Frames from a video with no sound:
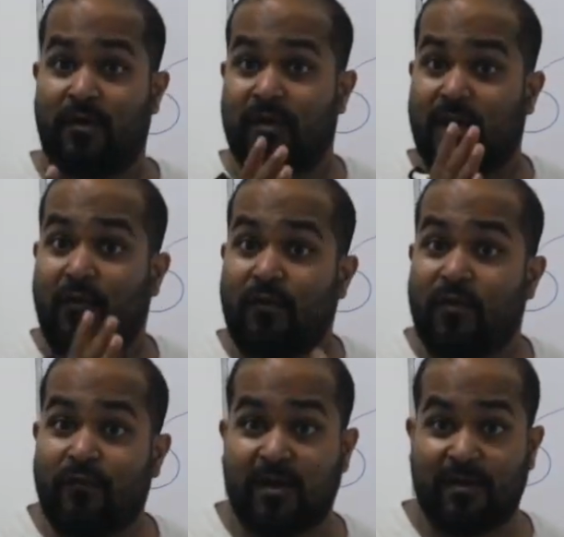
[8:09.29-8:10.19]

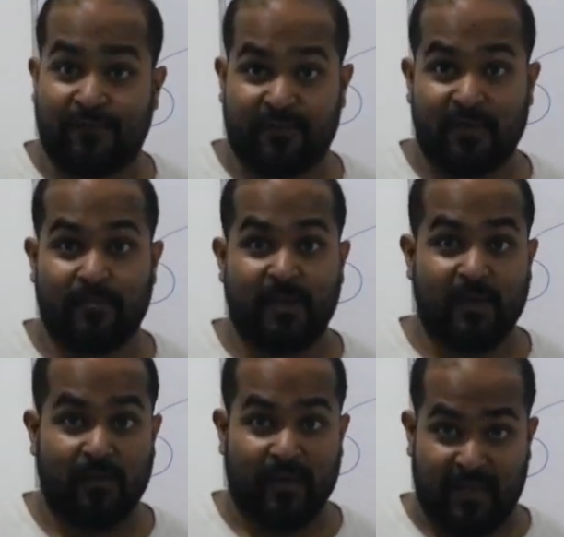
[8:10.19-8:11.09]
you've confirmed
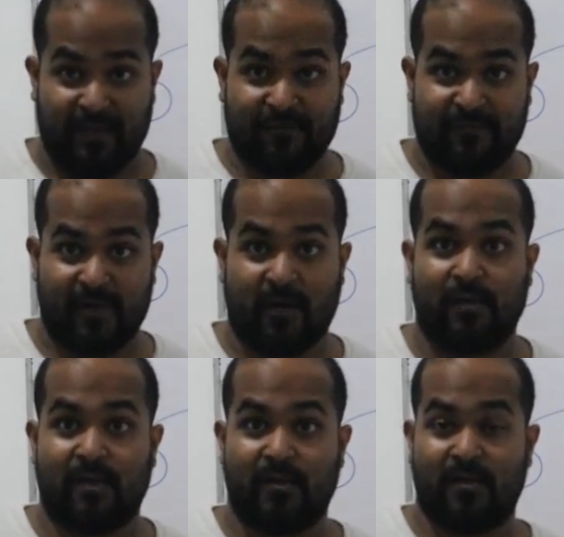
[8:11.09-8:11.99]
your AF,
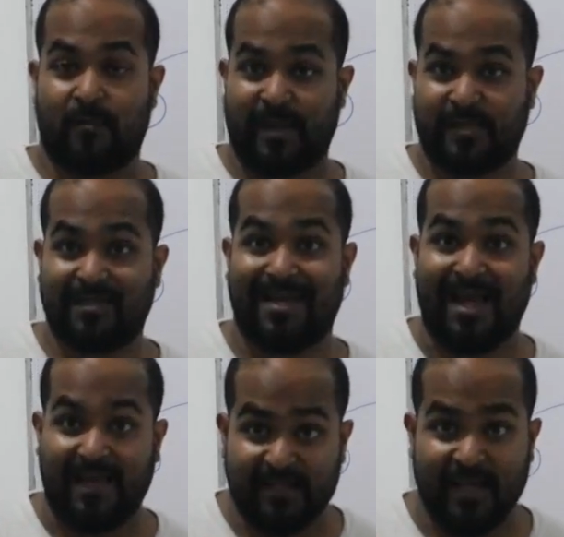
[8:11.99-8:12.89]
now your patient
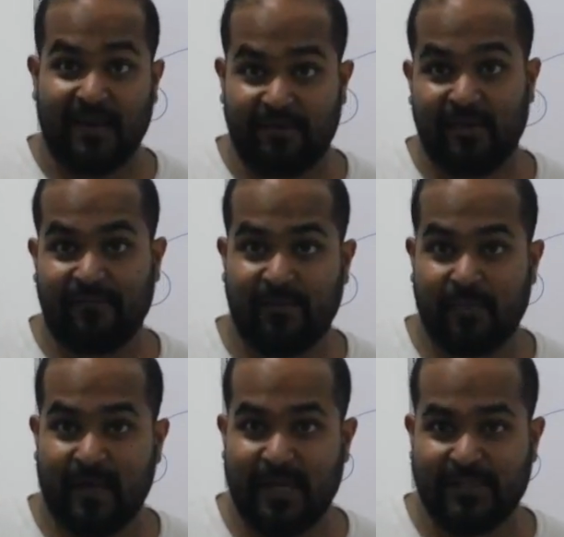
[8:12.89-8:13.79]
has atrial
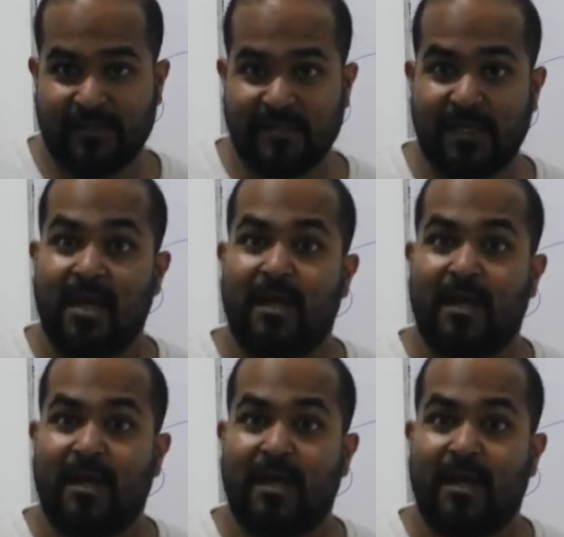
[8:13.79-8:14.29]
fibrillations.